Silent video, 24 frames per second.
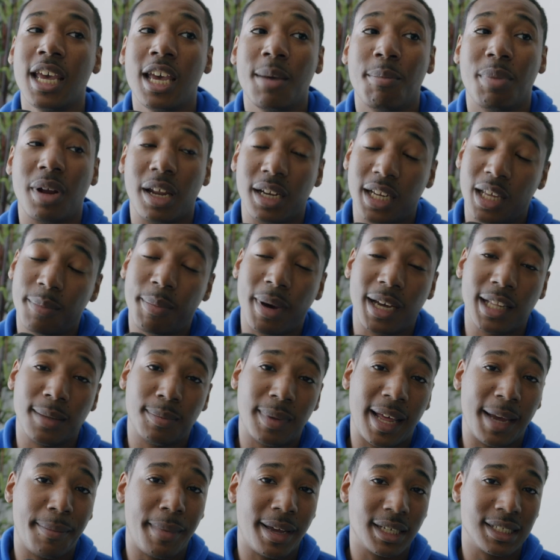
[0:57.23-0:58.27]
But I did buy the
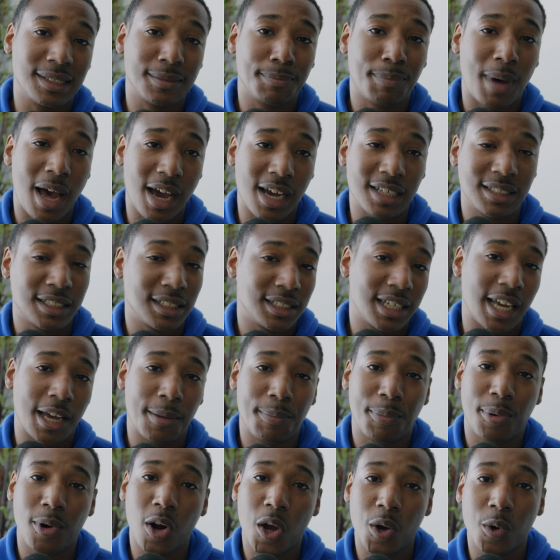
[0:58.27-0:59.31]
Blackmagic Pocket 6K
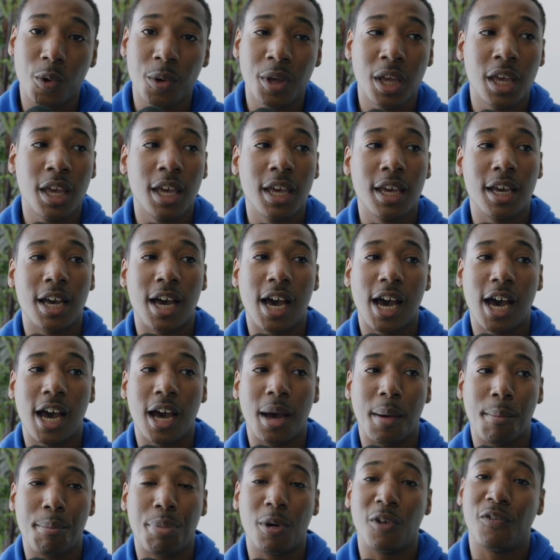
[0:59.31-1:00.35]
Pro
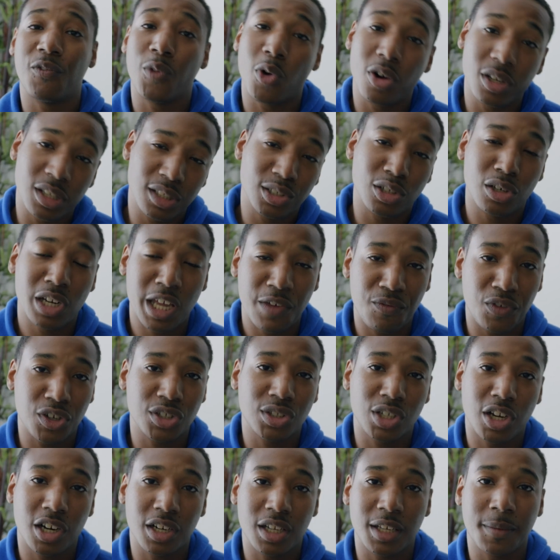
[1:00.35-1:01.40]
before the Sony
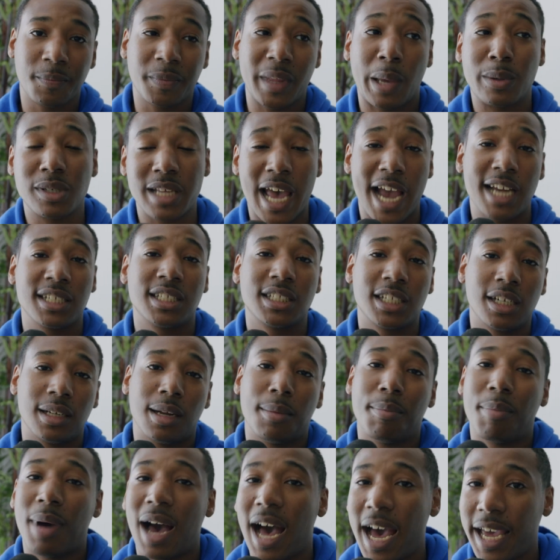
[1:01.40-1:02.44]
FX30. I was actually gonna
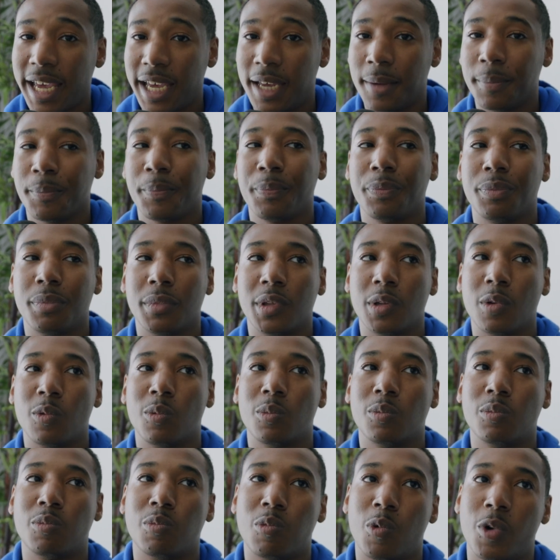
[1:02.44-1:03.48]
buy it
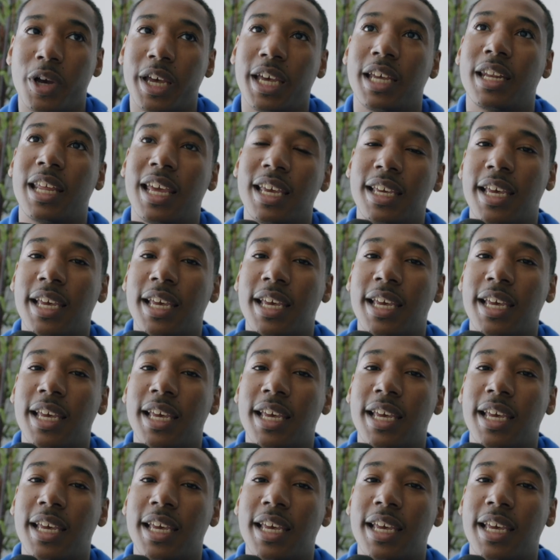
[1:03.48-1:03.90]
when it